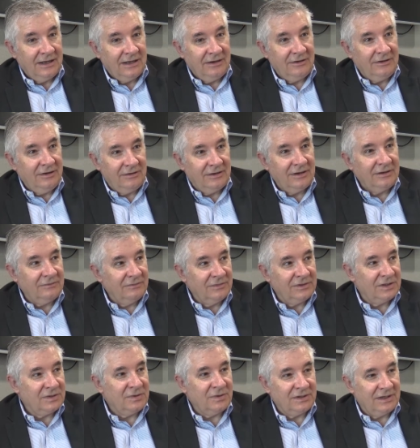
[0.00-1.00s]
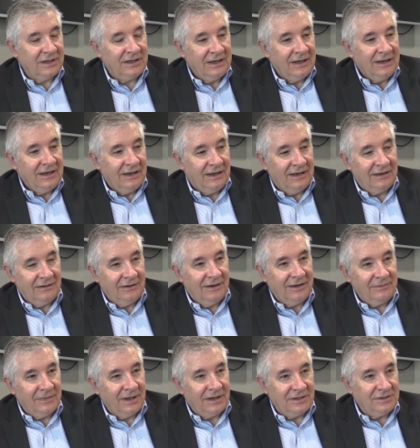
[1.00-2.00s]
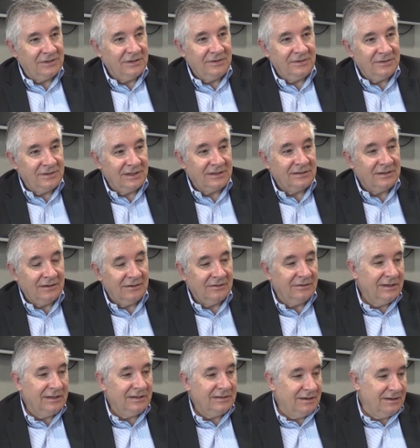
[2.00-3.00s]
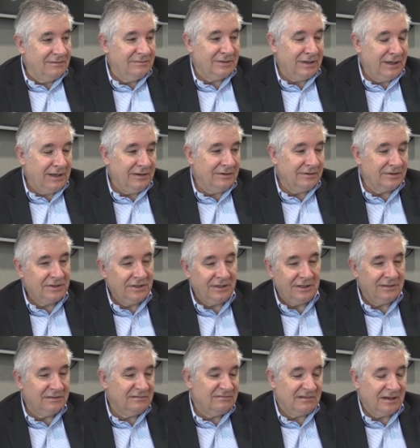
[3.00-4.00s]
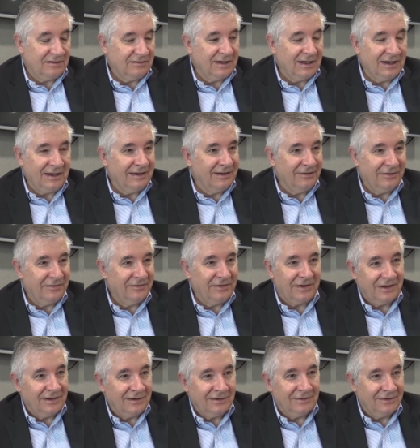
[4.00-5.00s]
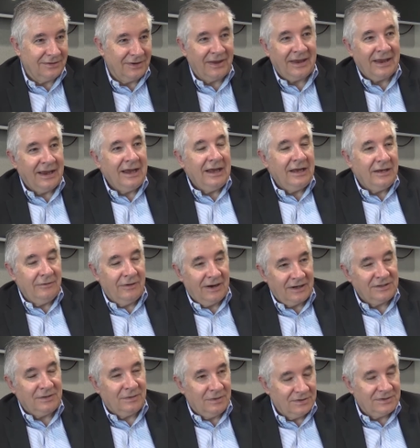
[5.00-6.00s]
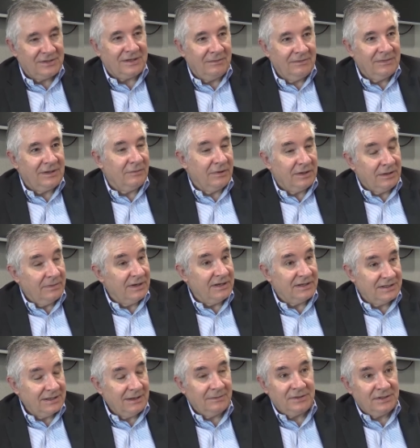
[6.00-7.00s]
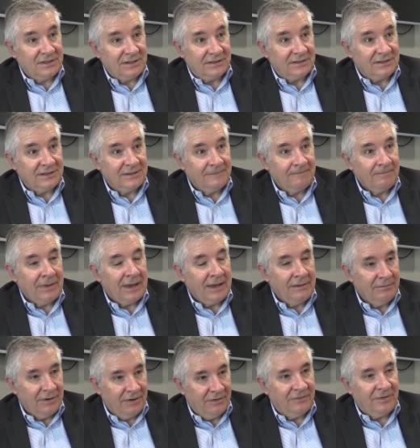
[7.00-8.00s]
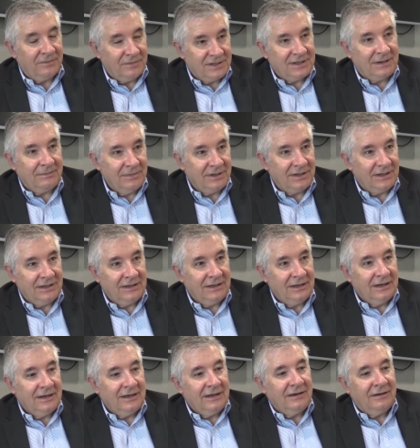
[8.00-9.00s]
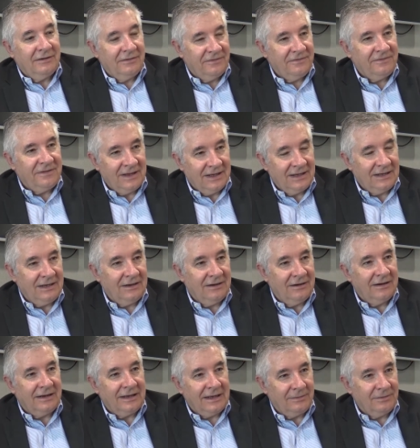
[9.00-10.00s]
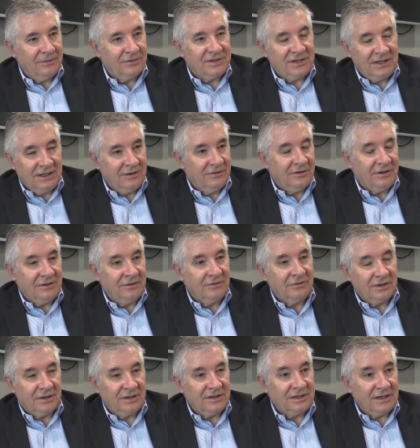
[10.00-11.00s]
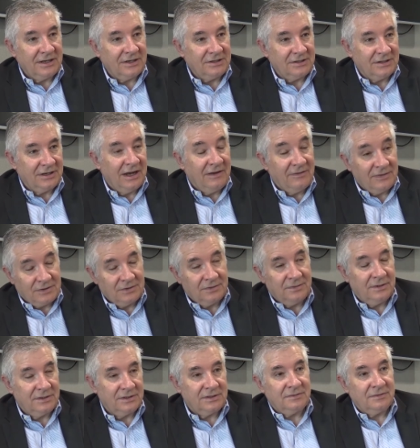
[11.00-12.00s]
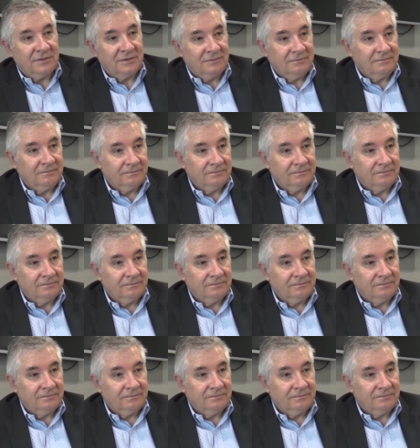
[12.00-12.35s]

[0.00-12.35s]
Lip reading: You don't just want a line manager who says, oh, he or she is okay or very good. You actually want something with a bit of substance, but from somebody fairly high up or senior in the organisation, if at all possible.